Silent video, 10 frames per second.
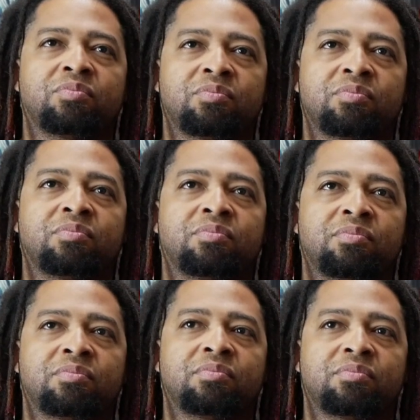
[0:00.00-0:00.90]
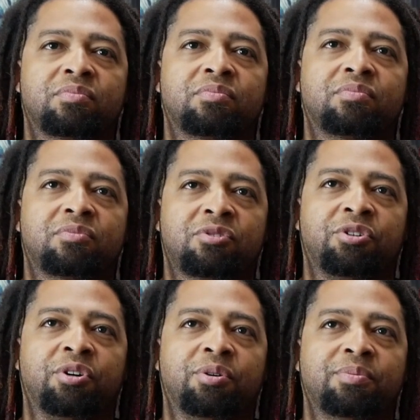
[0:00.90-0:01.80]
Doesn't stop.
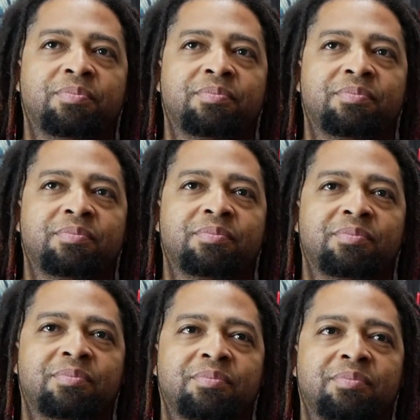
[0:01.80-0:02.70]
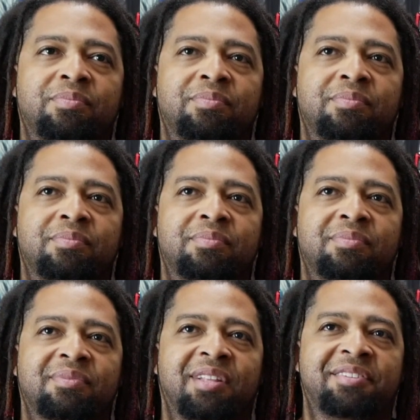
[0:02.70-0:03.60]
True. Doesn't
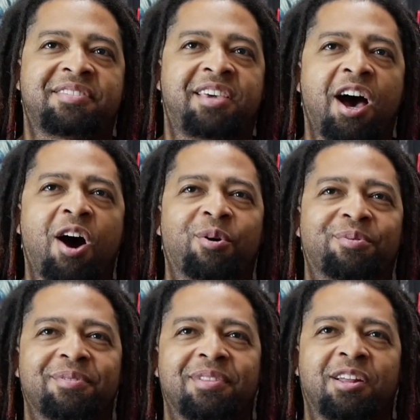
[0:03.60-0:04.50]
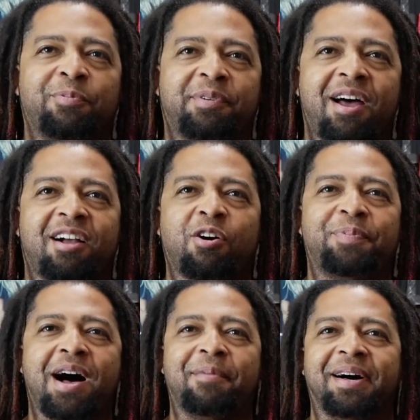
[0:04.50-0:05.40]
feel. Let's go, little Barack
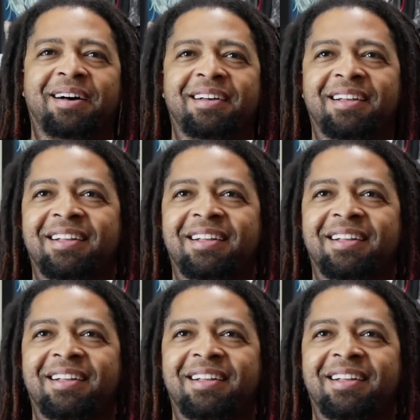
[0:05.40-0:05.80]
Obama.